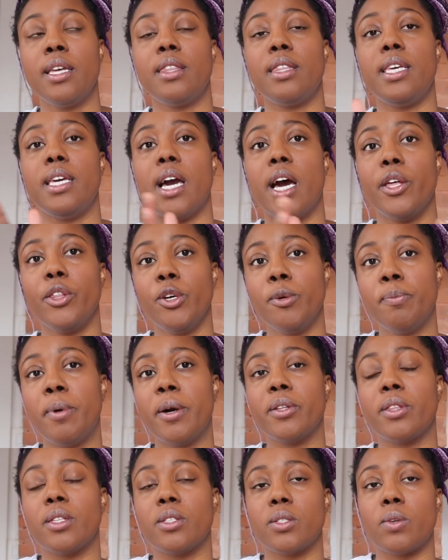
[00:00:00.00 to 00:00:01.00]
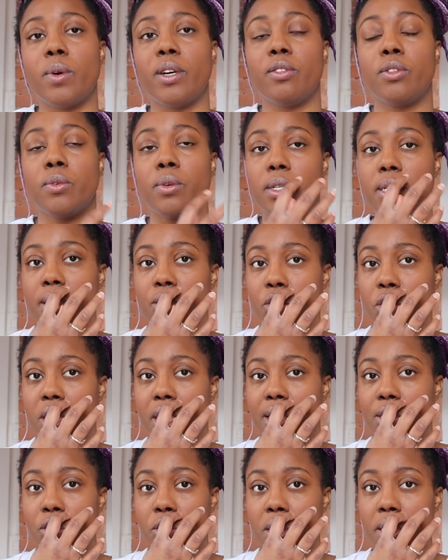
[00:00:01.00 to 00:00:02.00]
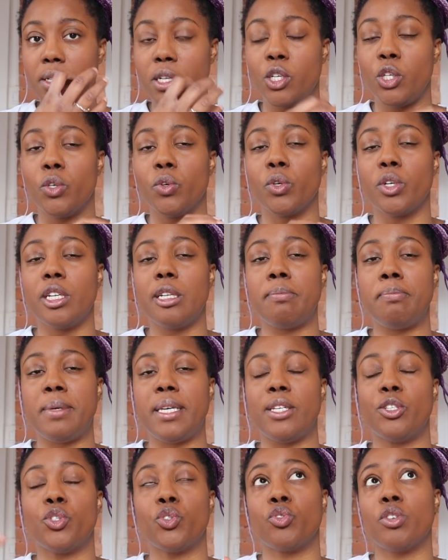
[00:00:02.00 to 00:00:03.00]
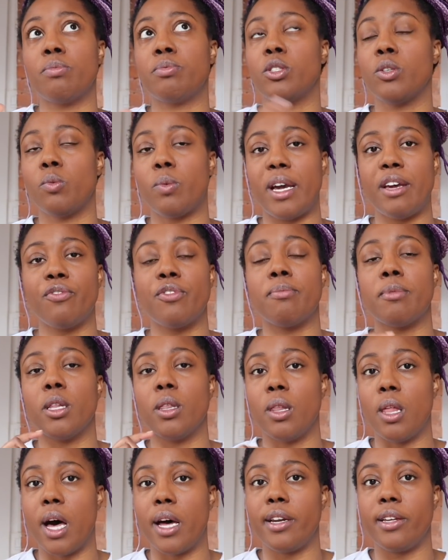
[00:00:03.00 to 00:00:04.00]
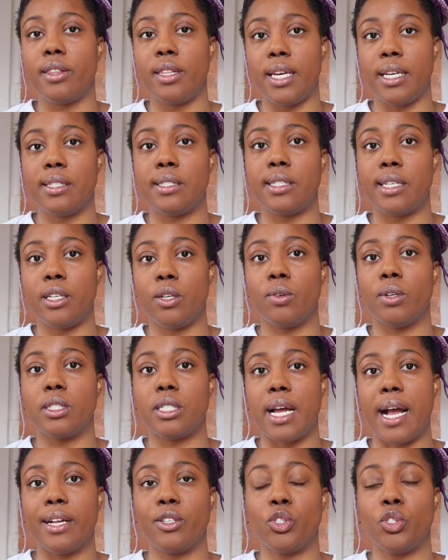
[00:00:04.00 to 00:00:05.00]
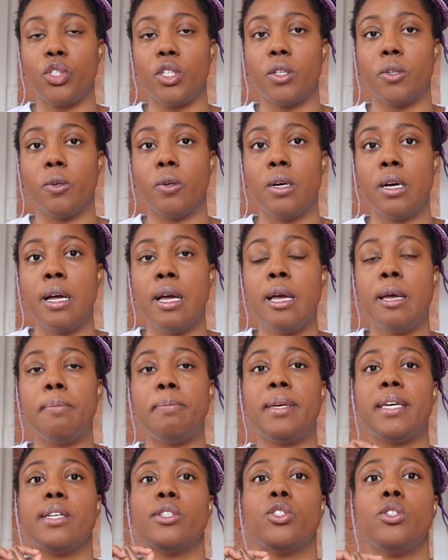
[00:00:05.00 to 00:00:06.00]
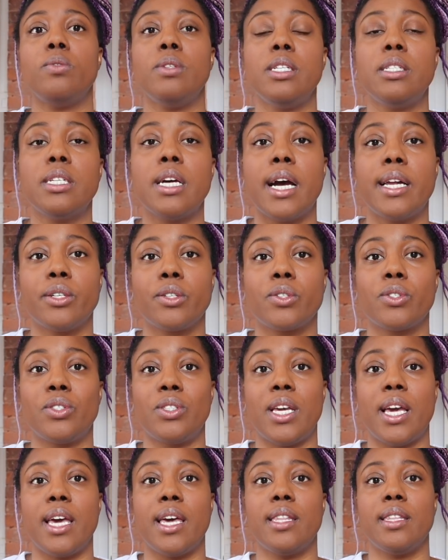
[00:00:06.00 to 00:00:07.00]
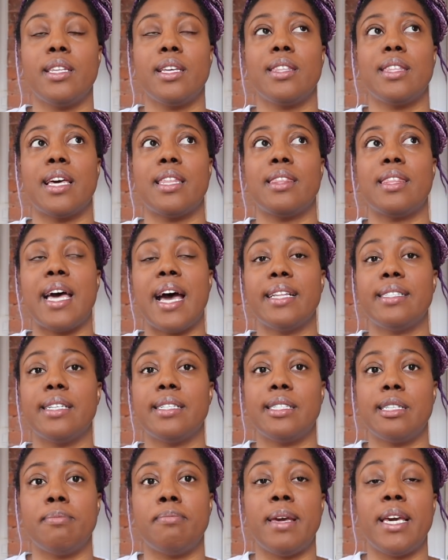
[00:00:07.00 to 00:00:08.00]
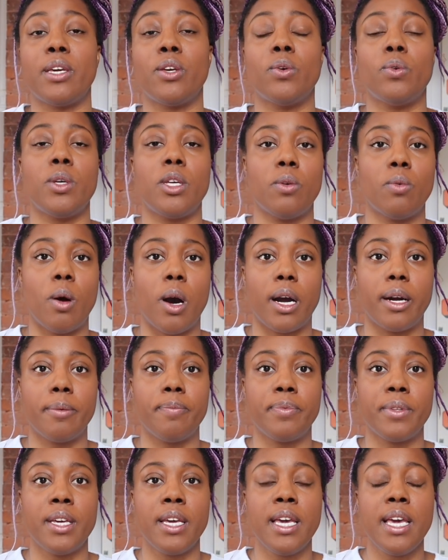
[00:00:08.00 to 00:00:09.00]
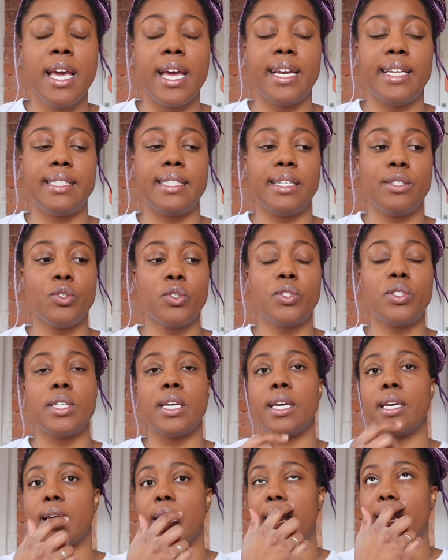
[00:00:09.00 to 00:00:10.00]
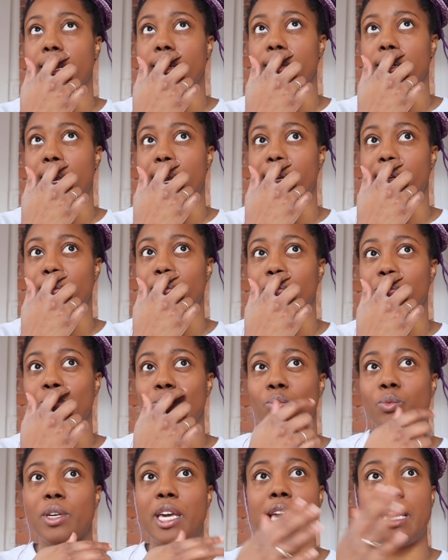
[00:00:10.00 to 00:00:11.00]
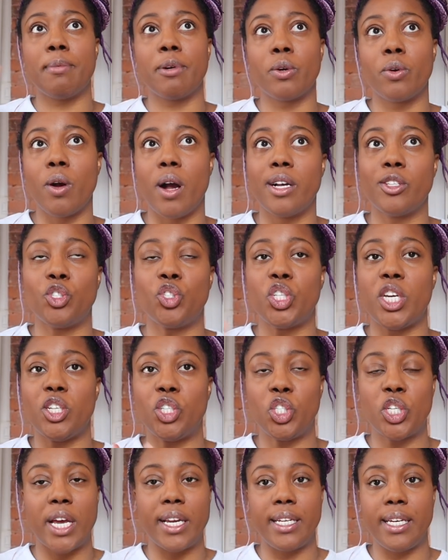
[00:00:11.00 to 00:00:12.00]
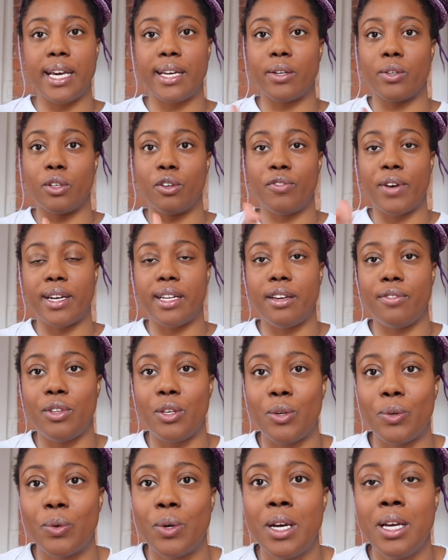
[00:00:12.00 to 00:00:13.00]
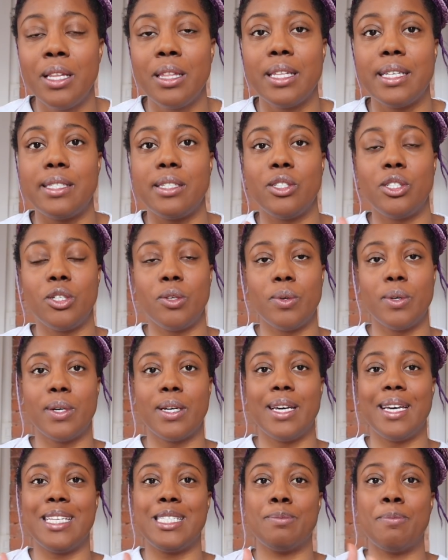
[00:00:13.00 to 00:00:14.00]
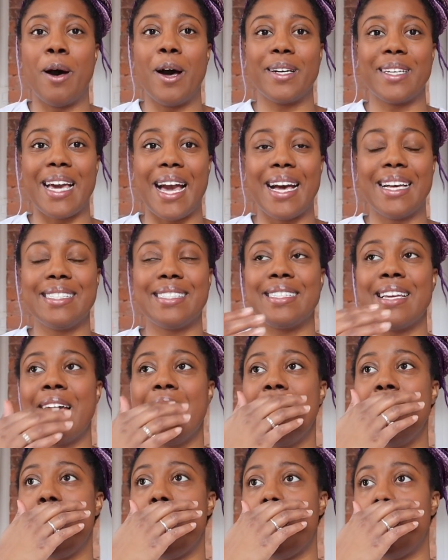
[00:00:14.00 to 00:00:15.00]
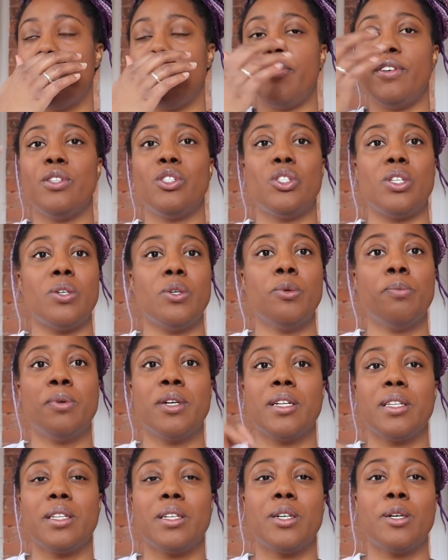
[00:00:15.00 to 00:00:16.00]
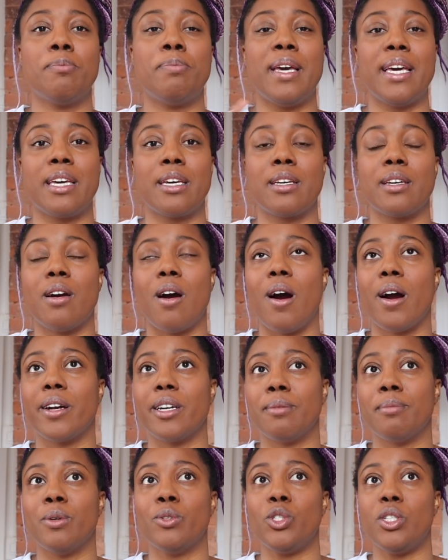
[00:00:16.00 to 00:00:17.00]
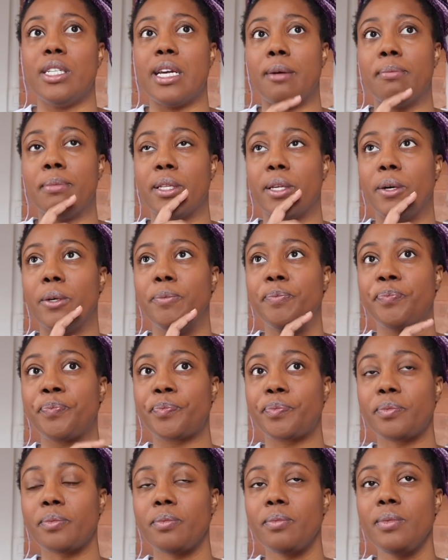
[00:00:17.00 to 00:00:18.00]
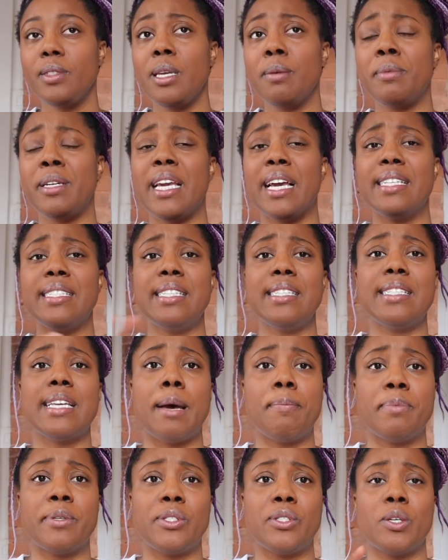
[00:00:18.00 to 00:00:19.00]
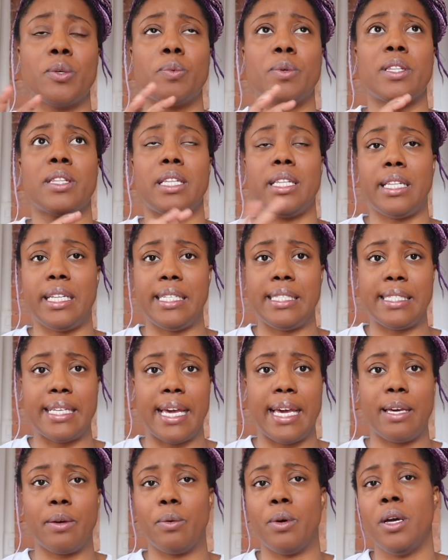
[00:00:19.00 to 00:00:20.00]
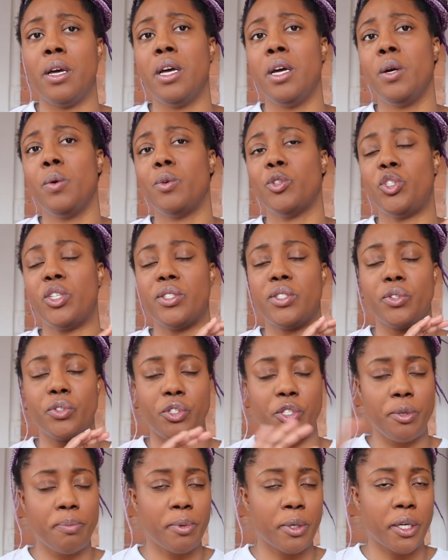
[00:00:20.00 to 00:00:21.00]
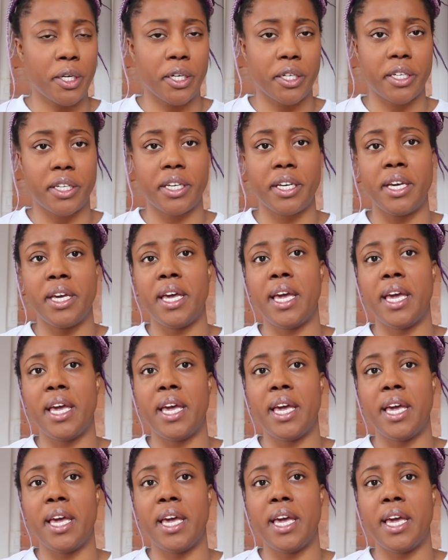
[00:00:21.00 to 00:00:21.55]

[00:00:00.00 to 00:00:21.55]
The other part that's going through initiation, you're gonna be stripped away from a lot of things that you're attached to. Because you need to understand that that doesn't make who you are. And it's interesting, I came across Jay Shetty. I don't know if any of you listen to his podcast. If you do, put a little pink heart emoji down below. But he has this episode with Lily Singh, which is her new book.